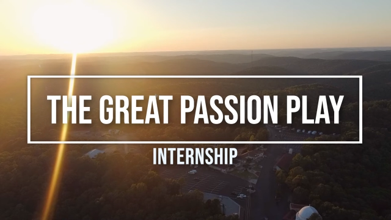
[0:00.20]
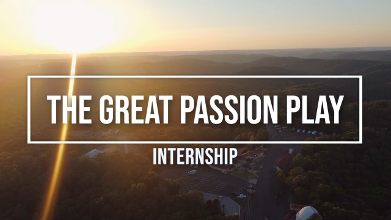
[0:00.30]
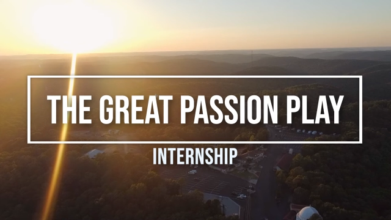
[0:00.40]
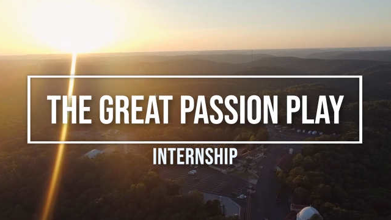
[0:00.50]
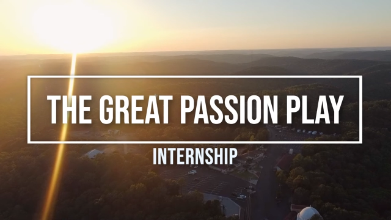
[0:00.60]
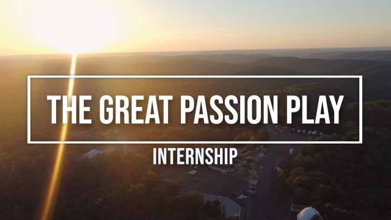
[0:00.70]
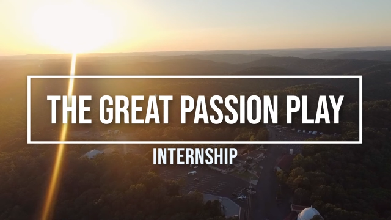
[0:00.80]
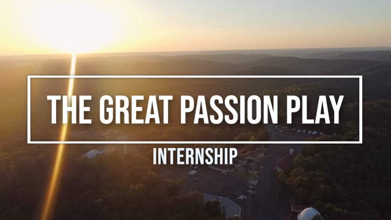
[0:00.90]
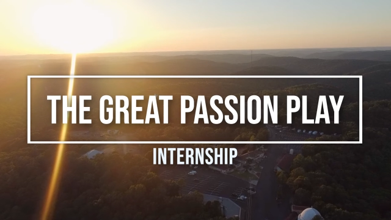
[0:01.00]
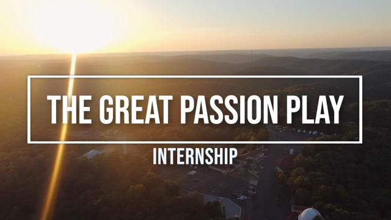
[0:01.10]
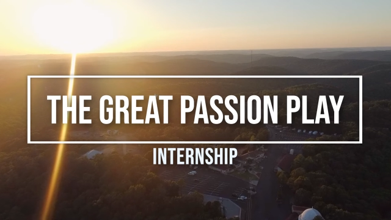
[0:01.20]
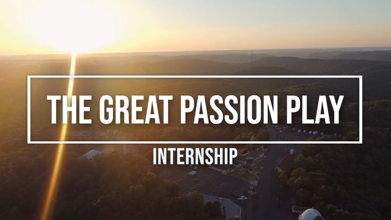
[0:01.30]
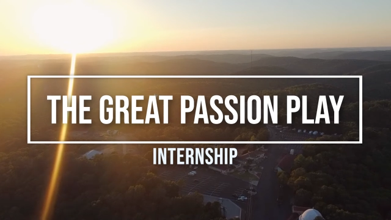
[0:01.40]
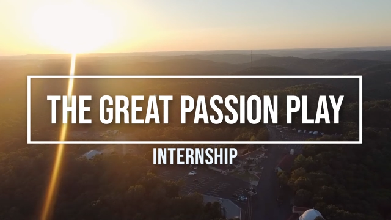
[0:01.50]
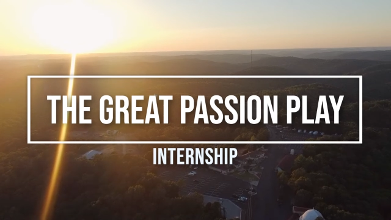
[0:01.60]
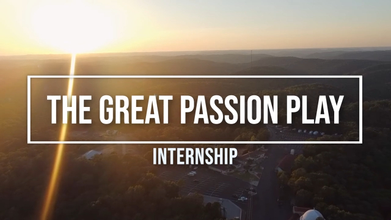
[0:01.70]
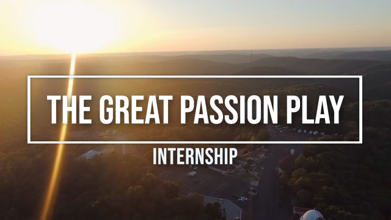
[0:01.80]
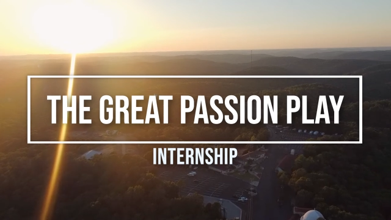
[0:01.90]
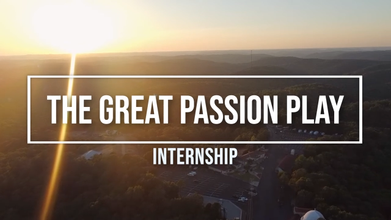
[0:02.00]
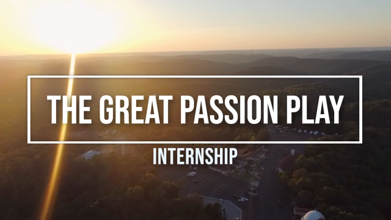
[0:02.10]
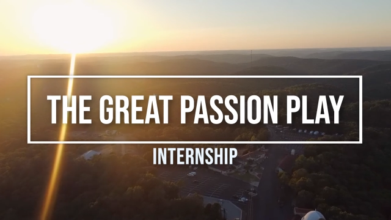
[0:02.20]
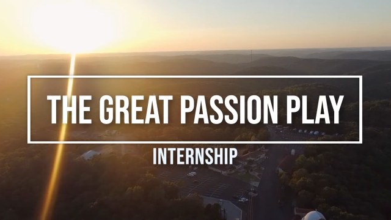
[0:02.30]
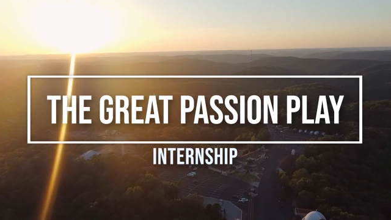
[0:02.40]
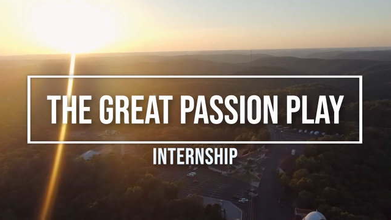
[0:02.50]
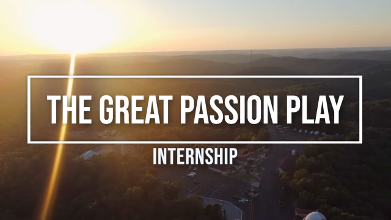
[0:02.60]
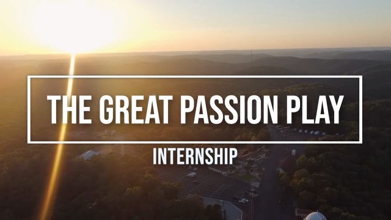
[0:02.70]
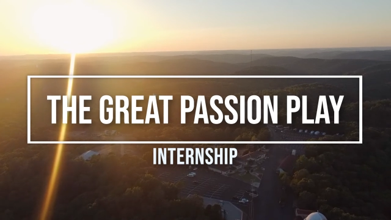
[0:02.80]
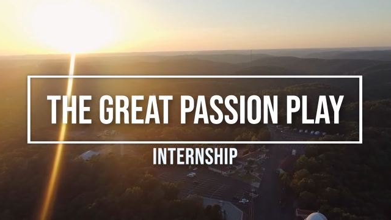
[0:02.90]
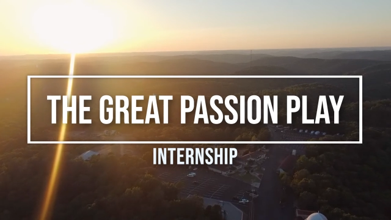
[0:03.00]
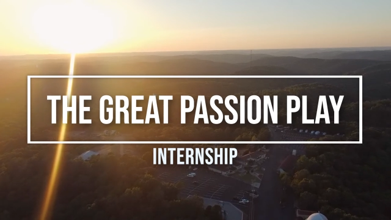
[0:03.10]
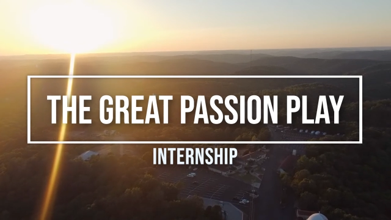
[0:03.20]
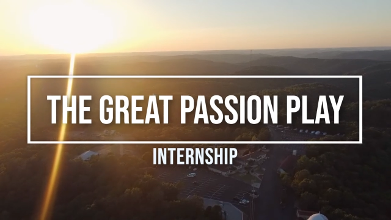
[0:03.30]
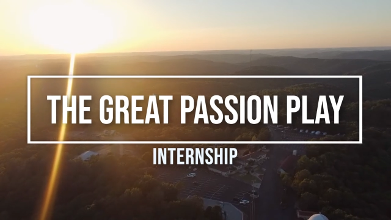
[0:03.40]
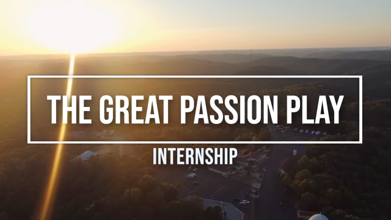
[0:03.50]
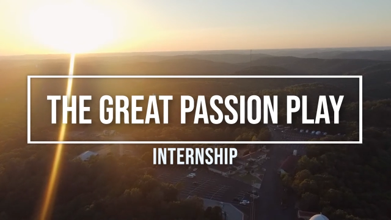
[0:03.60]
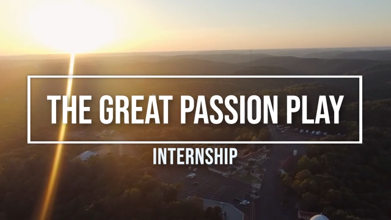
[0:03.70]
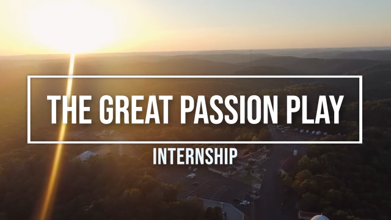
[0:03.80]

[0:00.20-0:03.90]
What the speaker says: [unreadable: no face in view]